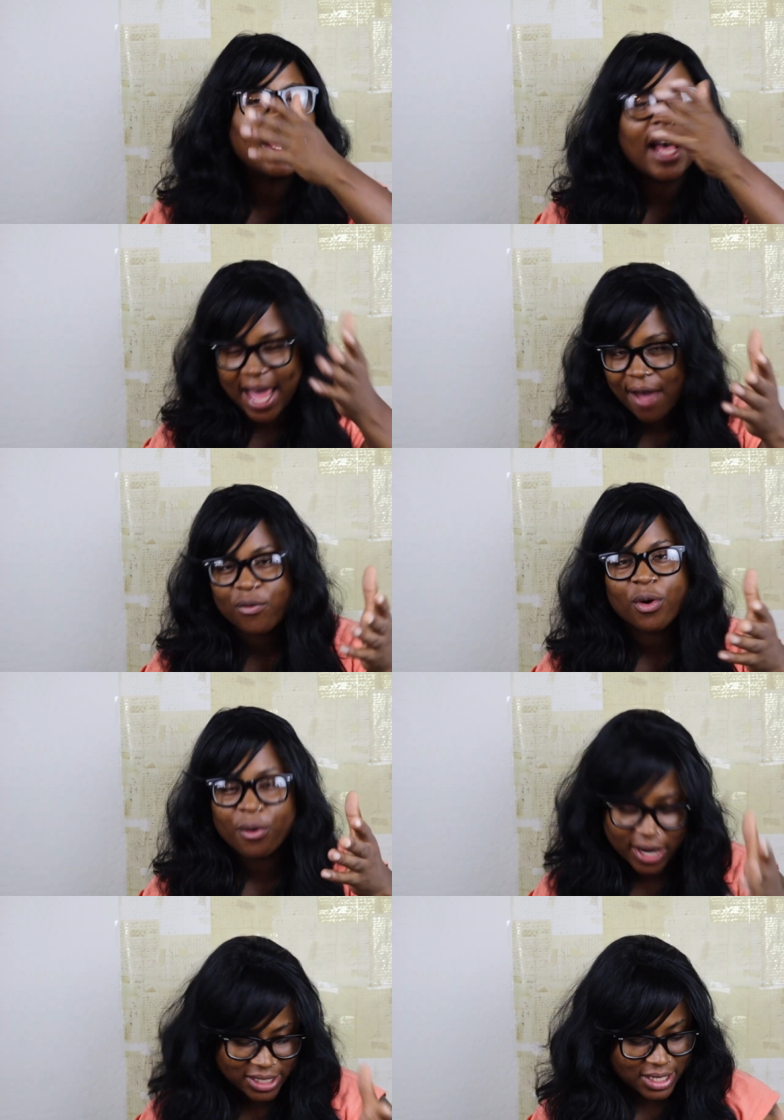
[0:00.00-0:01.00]
I have
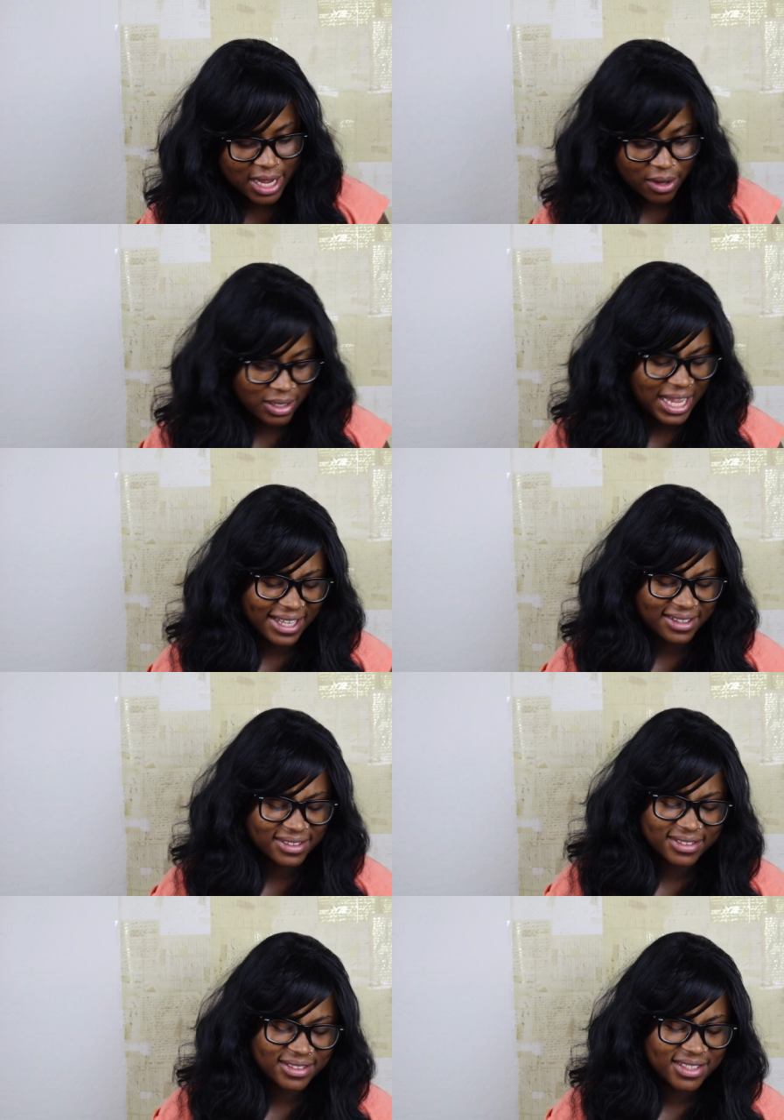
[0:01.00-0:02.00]
road rage now. Like,
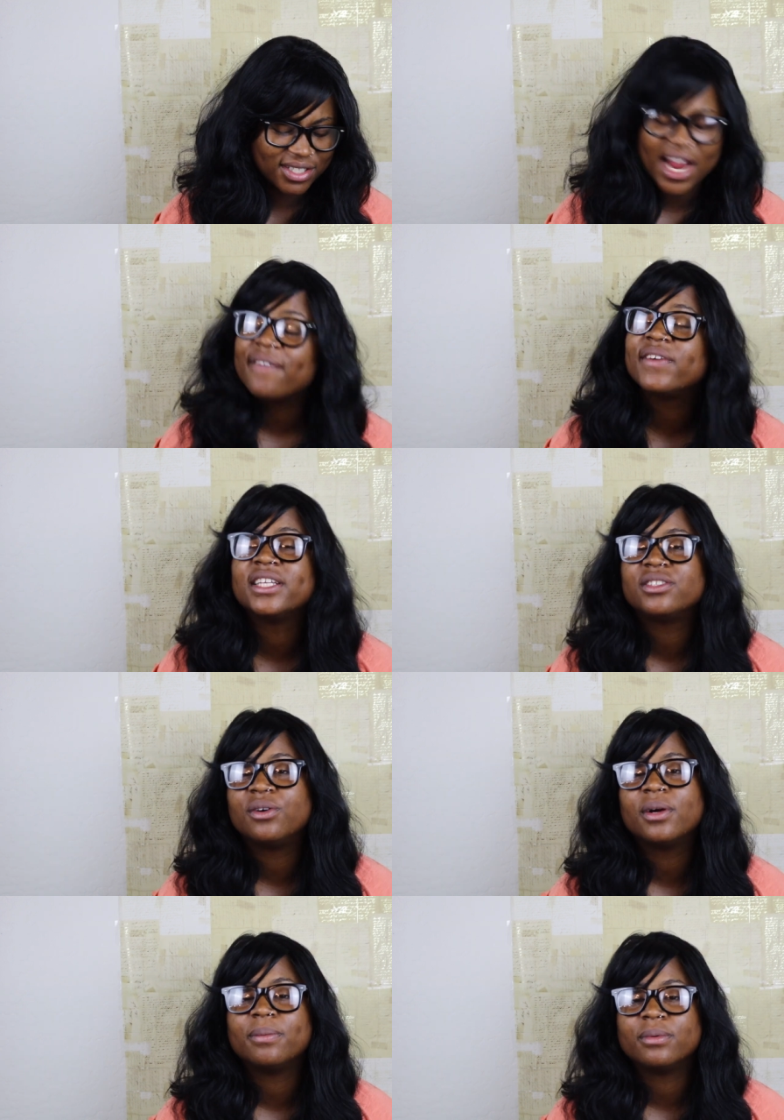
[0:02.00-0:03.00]
traffic is
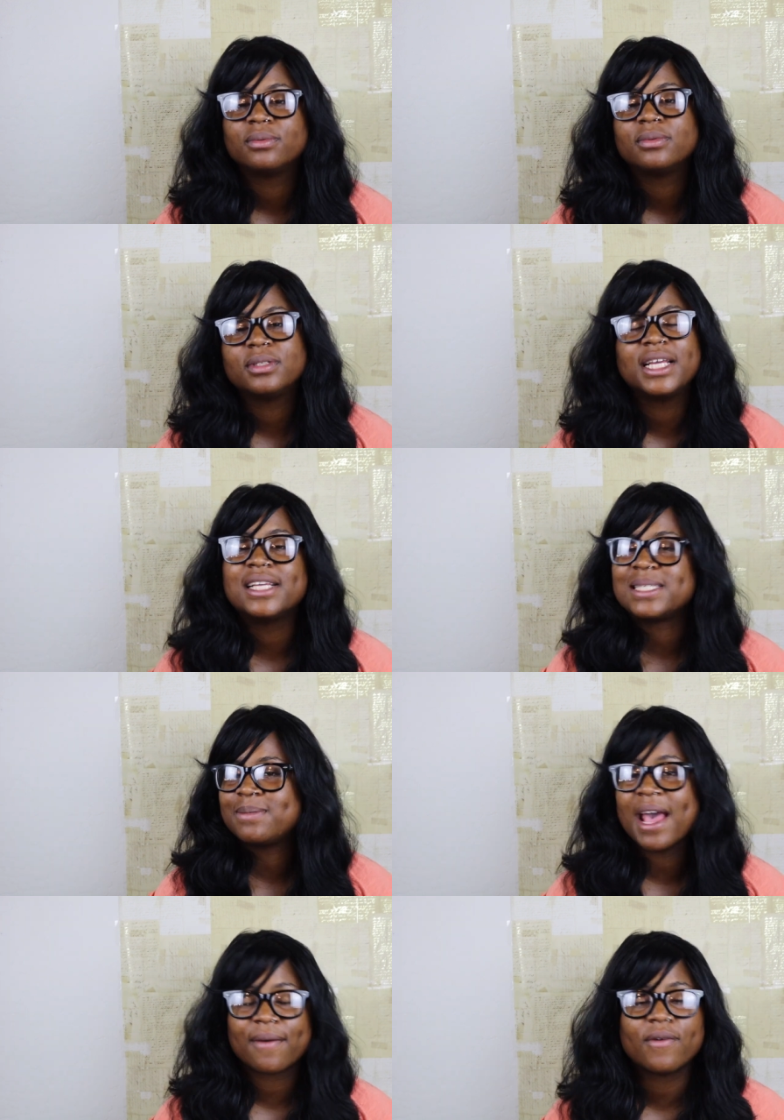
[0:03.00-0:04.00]
horrible. Getting
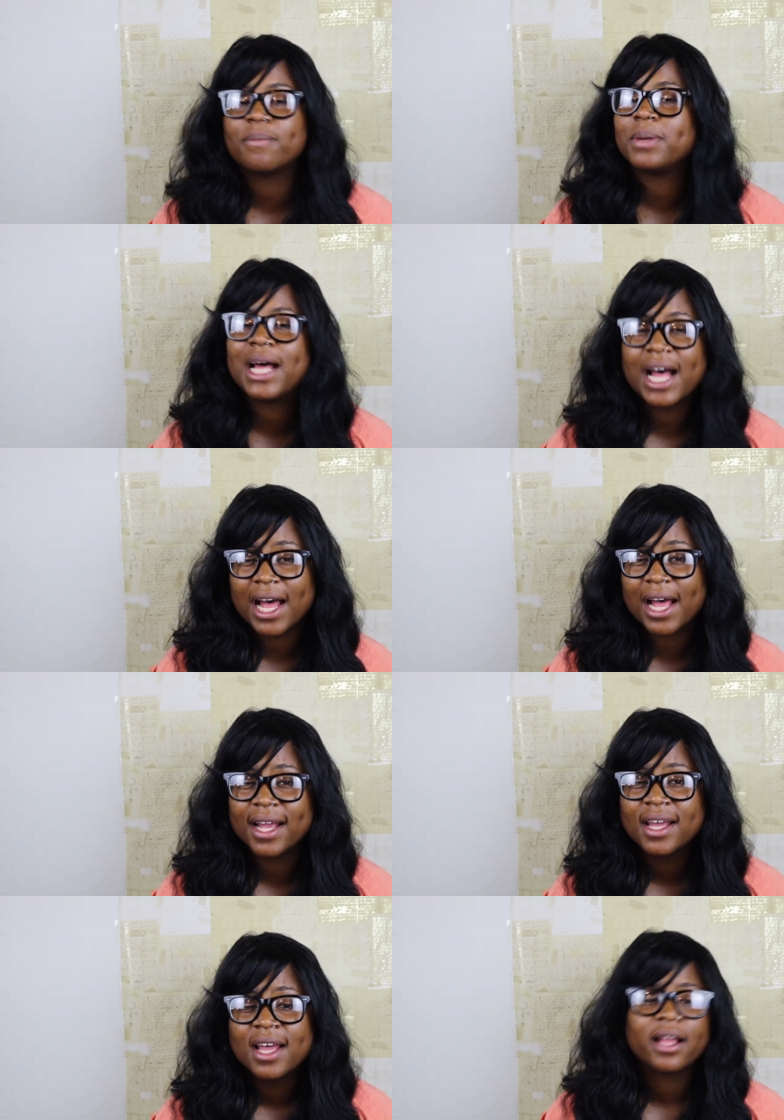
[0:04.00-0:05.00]
smacked from
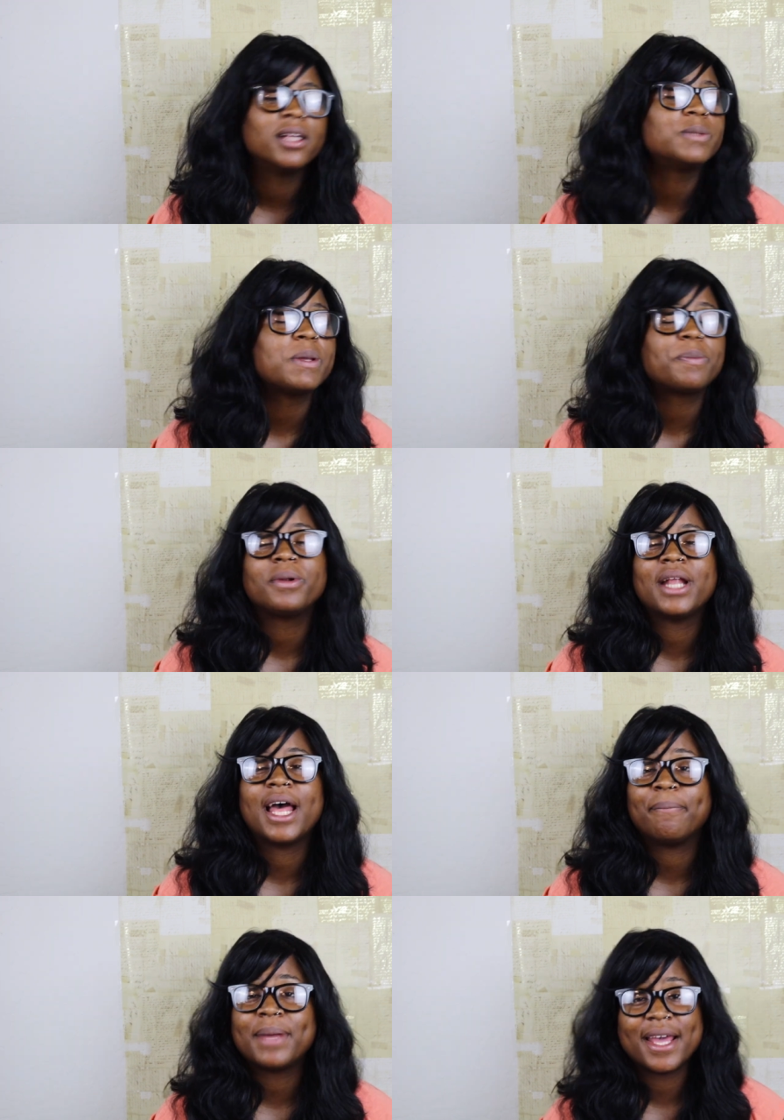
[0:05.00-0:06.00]
behind because people
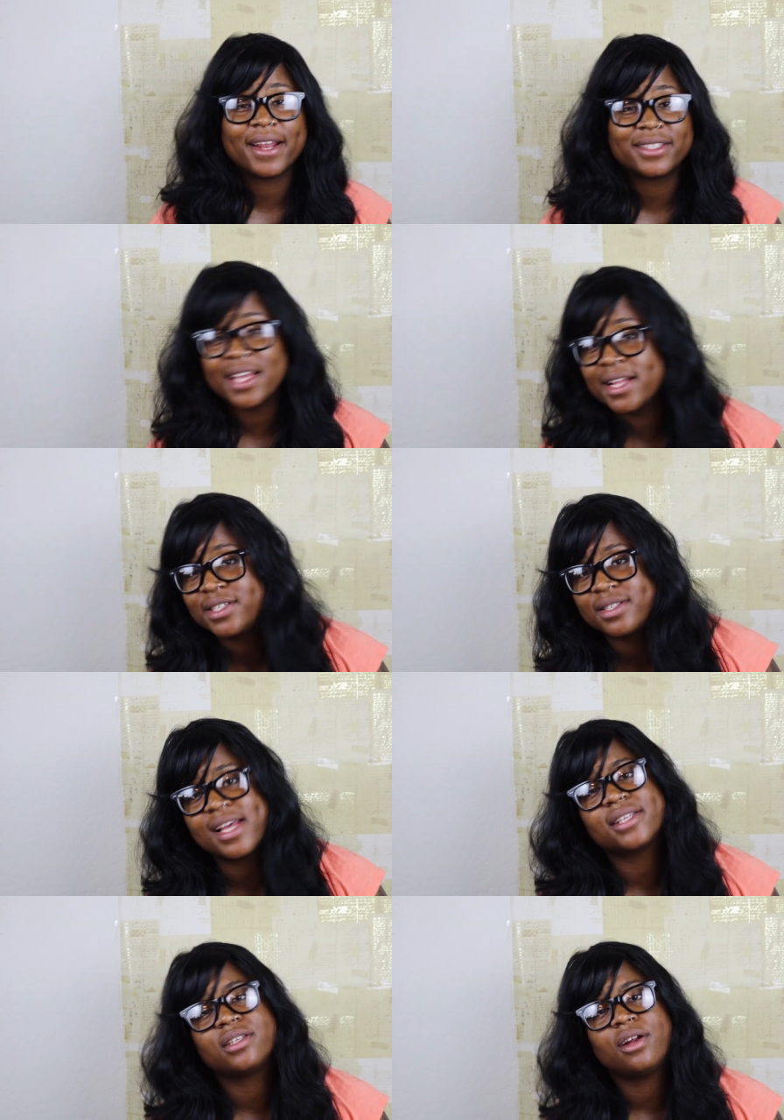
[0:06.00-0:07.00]
not paying attention,
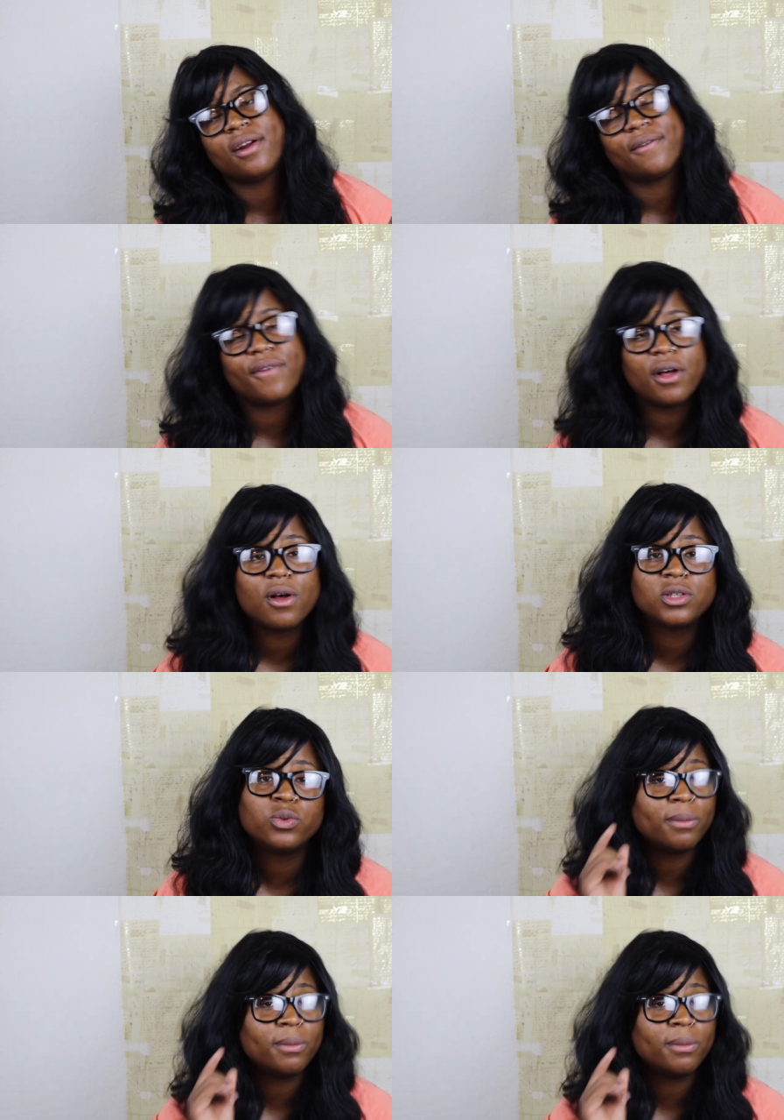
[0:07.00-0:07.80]
texting on their phones.